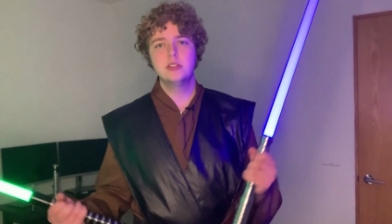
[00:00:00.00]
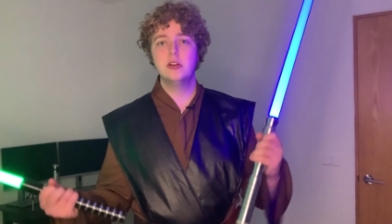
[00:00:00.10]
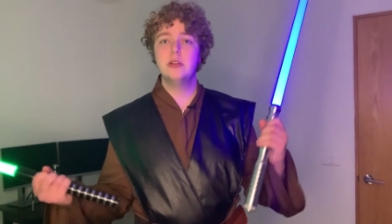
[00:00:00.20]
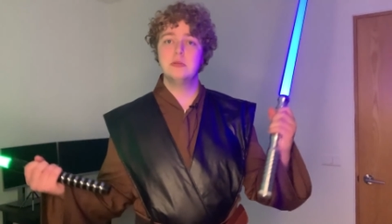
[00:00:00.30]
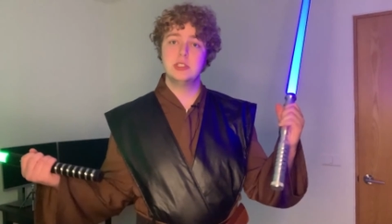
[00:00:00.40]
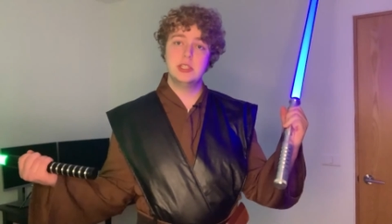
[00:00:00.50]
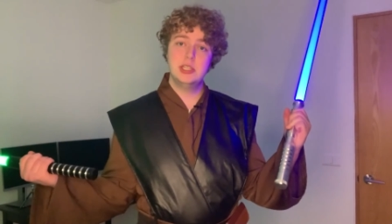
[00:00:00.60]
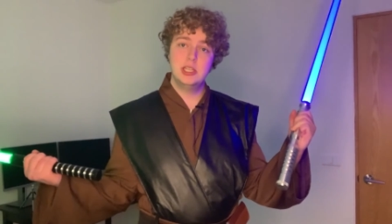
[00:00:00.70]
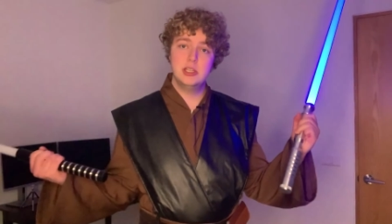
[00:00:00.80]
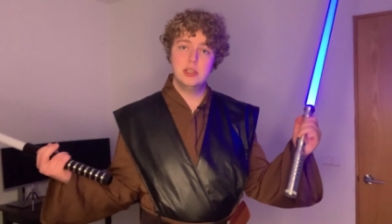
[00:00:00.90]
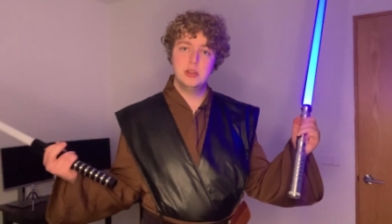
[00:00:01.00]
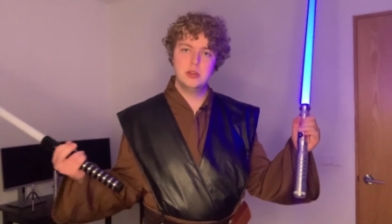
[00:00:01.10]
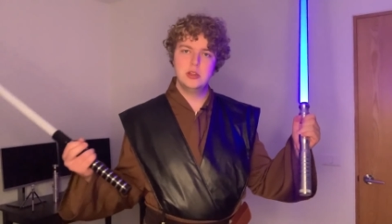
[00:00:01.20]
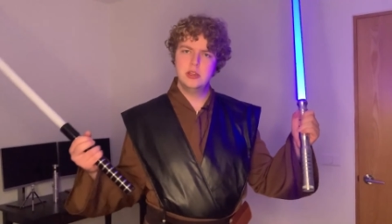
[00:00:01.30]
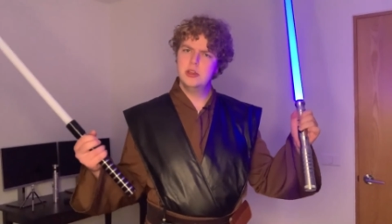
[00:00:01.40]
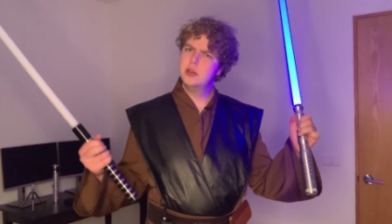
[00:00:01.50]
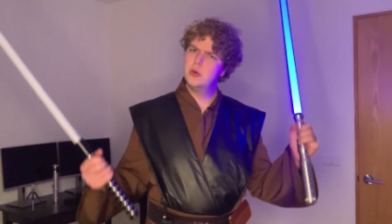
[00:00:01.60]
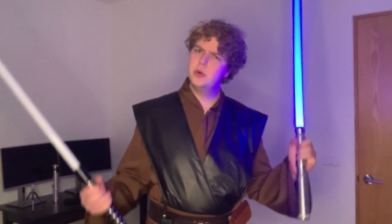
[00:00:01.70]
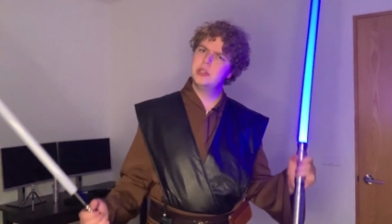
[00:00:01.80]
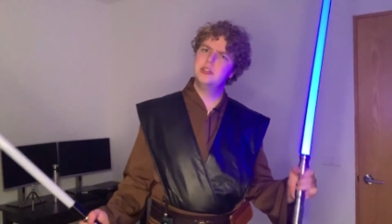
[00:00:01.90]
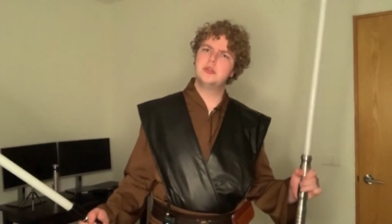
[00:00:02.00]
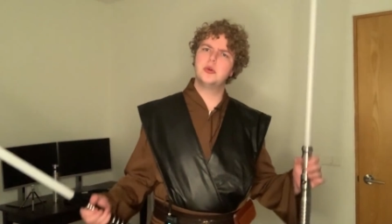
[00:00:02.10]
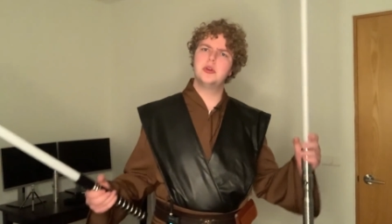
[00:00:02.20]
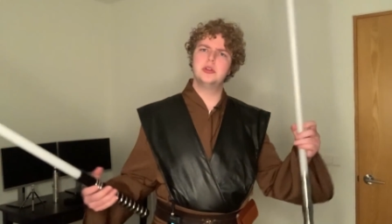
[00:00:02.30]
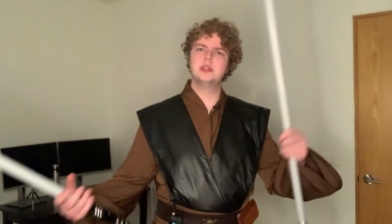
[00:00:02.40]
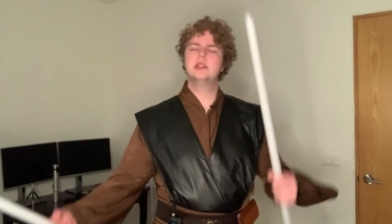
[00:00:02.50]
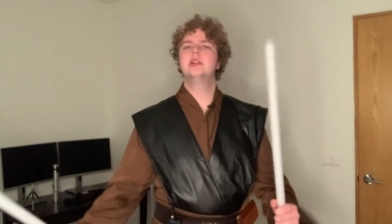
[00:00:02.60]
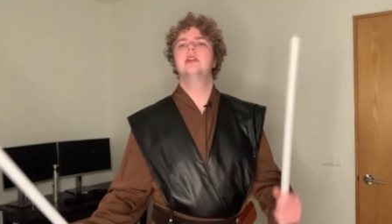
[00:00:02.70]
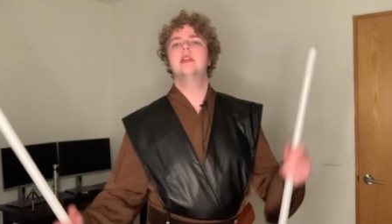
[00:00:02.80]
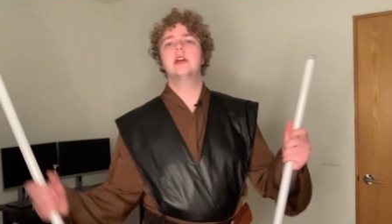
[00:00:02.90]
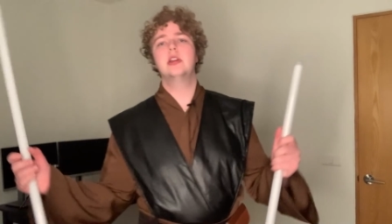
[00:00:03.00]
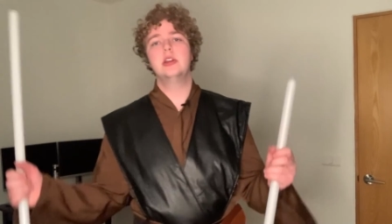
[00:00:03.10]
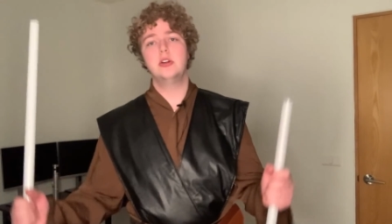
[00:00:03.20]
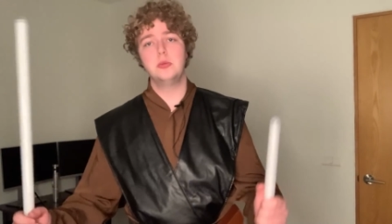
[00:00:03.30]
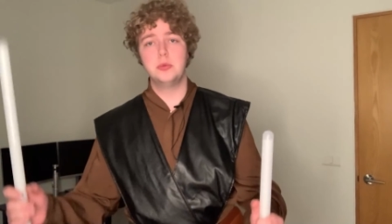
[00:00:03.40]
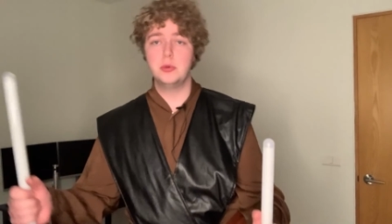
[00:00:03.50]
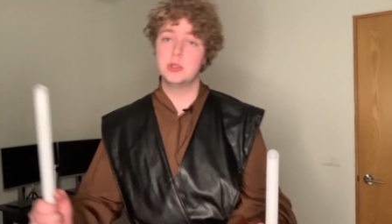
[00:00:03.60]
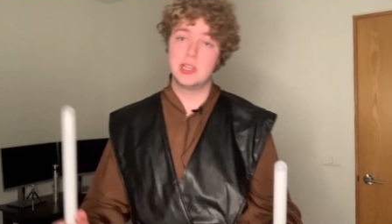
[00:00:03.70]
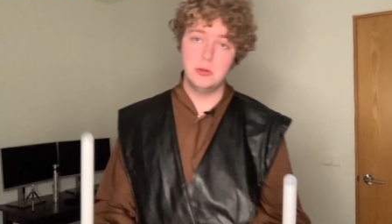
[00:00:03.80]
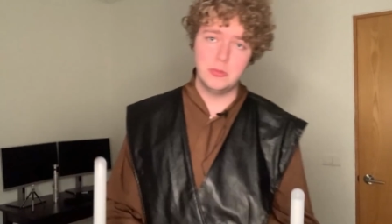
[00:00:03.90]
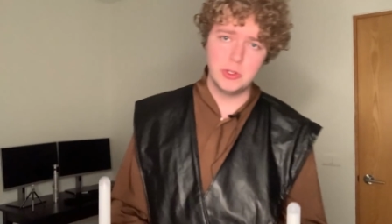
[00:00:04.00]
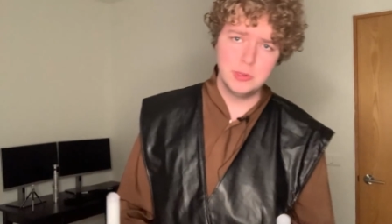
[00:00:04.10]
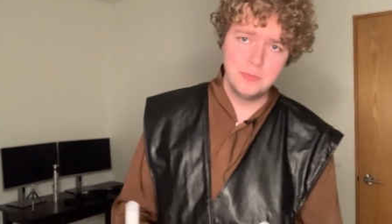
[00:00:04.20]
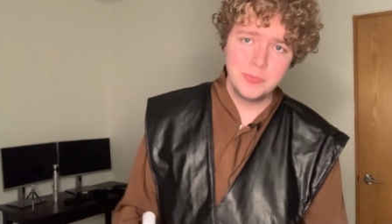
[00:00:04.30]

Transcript: So that was a quick tutorial that I hope was helpful.